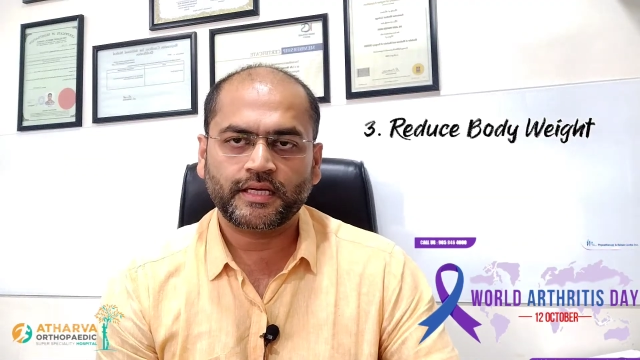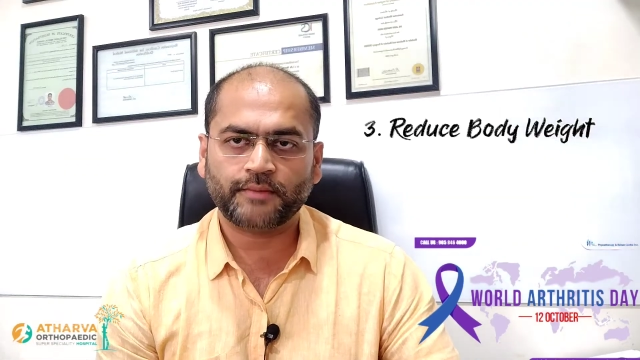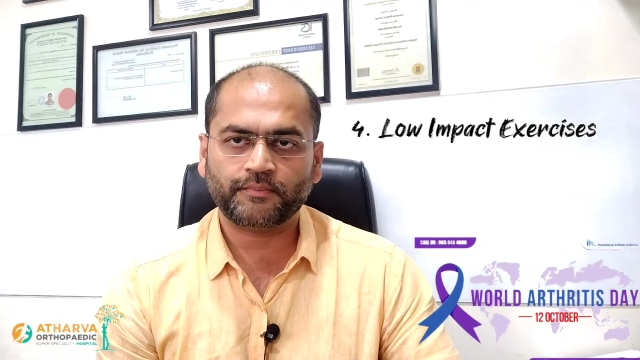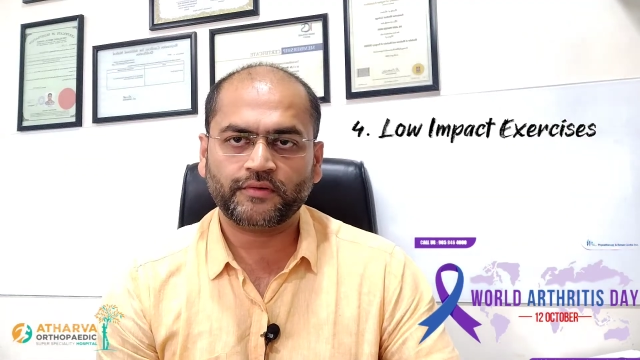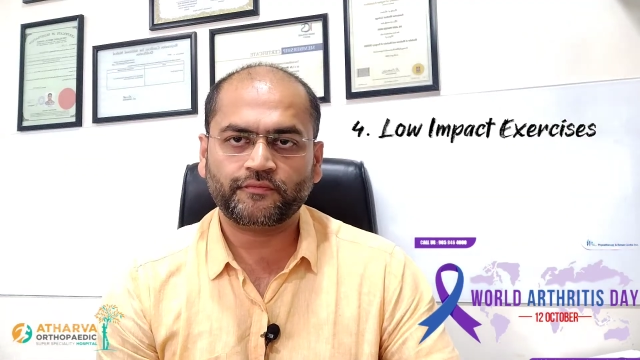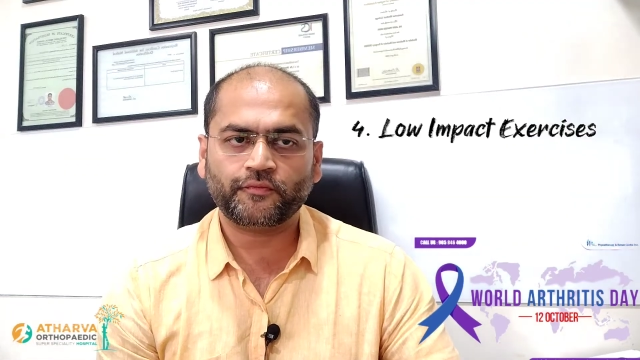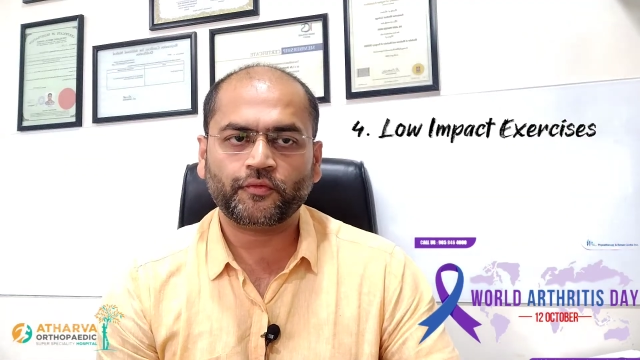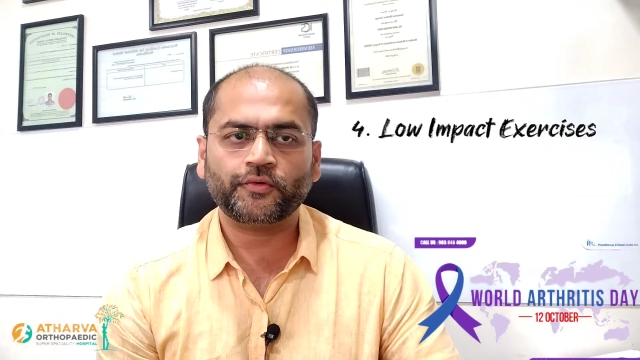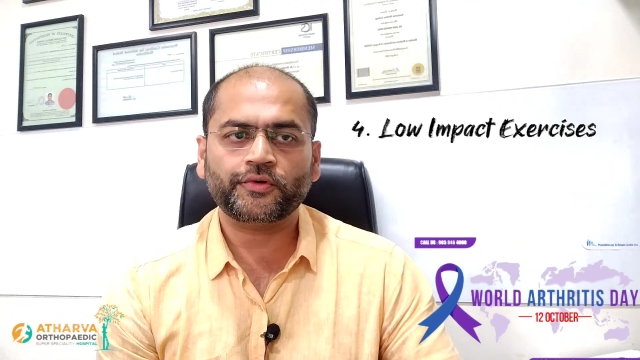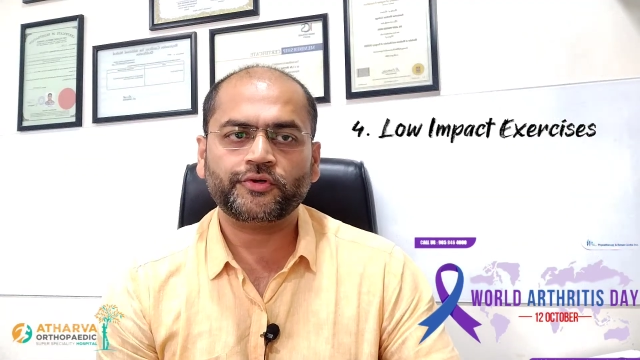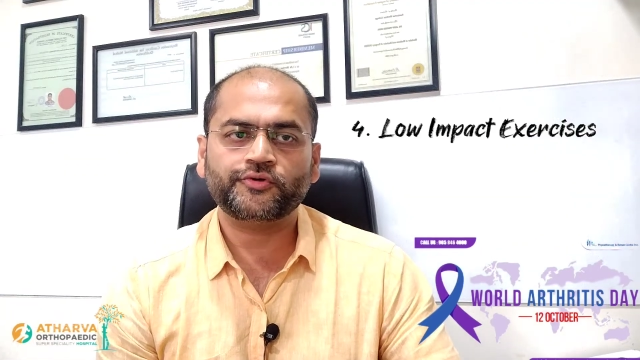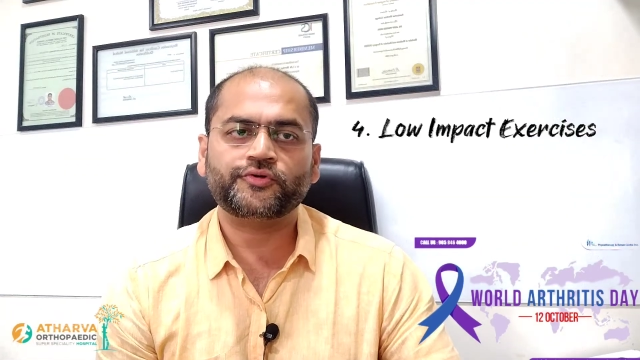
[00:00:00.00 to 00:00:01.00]
Number
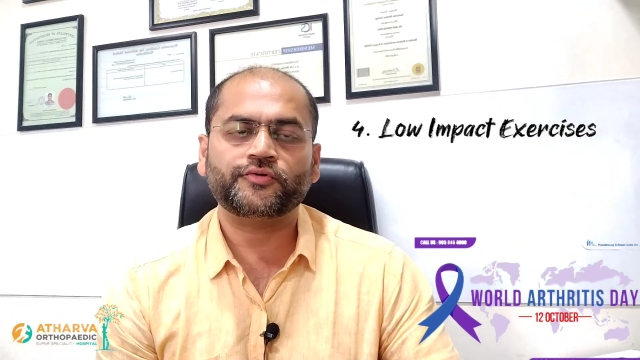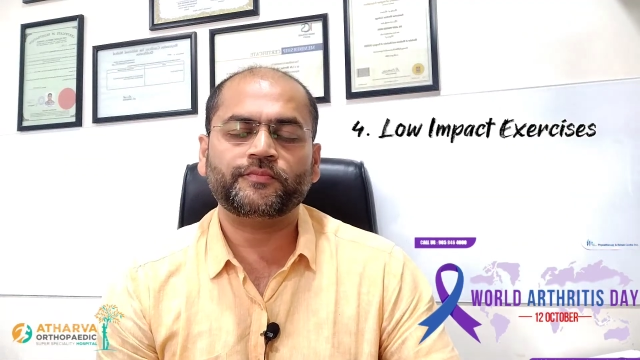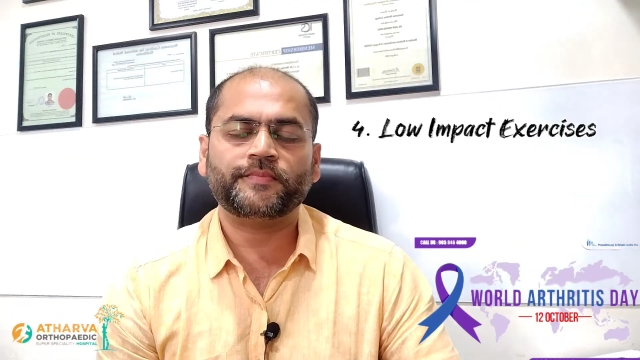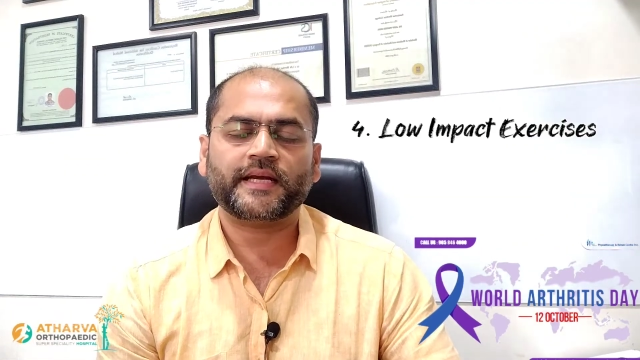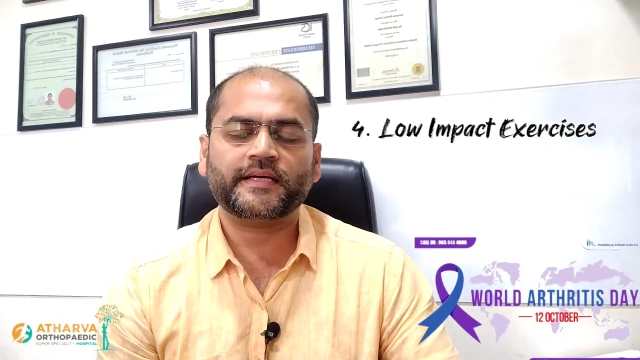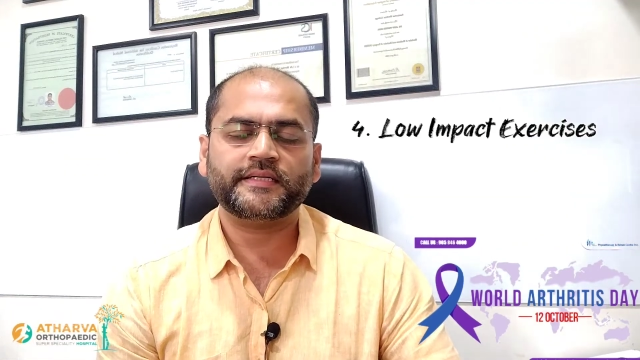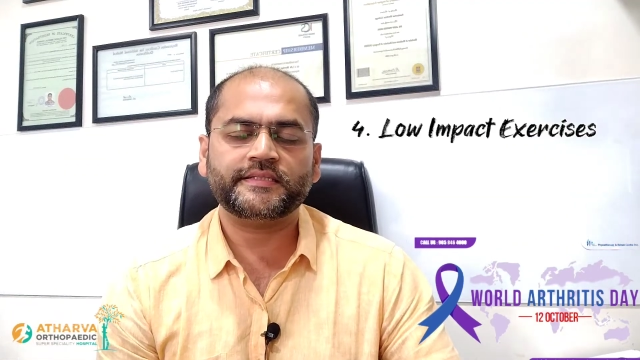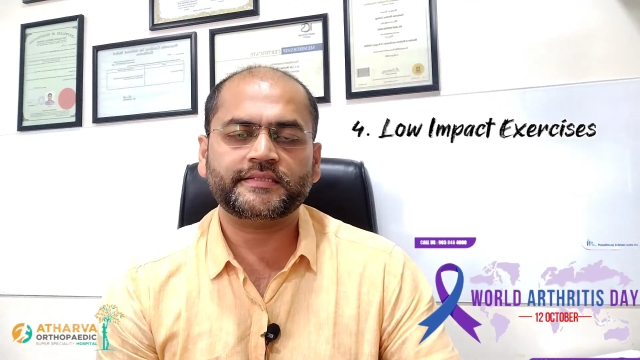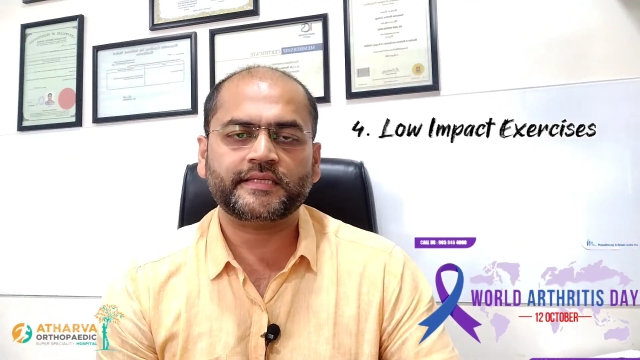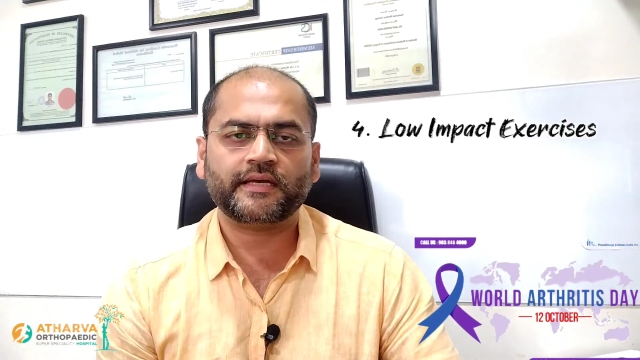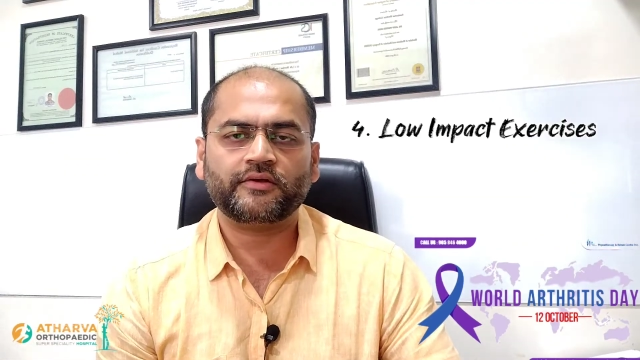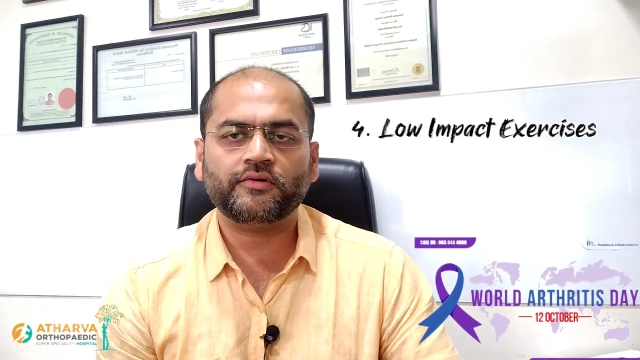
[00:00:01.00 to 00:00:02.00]
four, you should
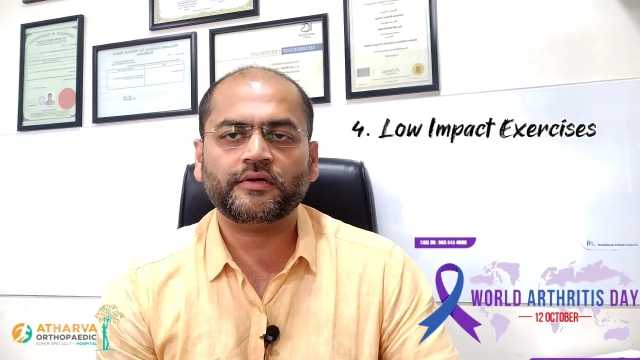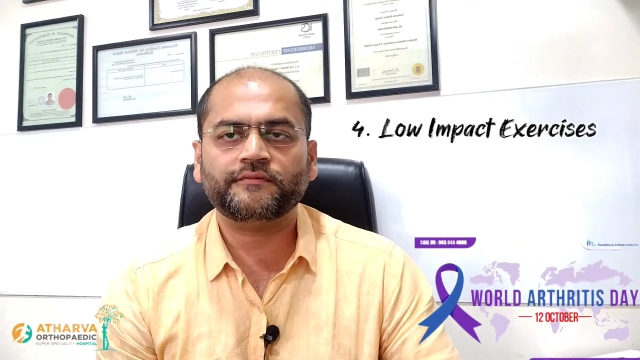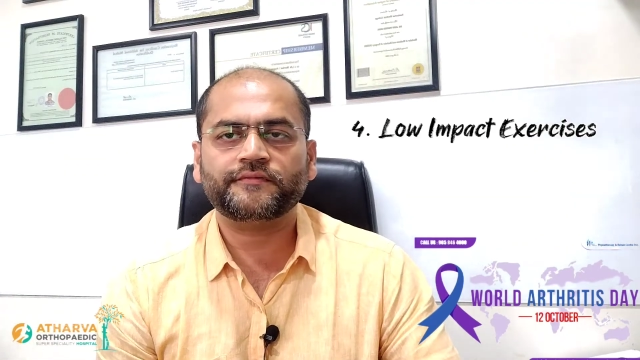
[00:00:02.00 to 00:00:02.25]
practice regular